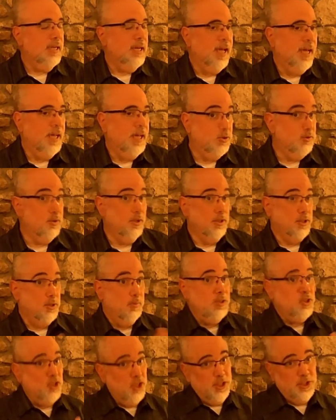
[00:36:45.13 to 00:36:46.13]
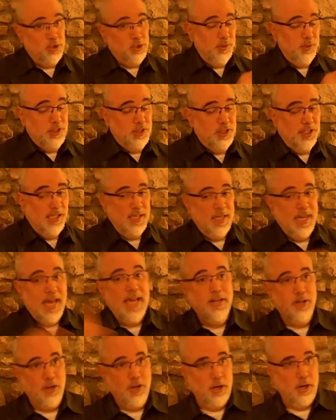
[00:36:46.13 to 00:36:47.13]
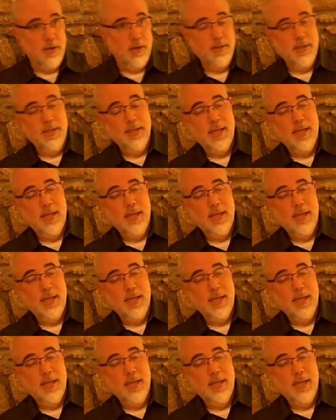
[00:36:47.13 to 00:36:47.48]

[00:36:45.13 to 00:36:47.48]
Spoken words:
Especially as we see later,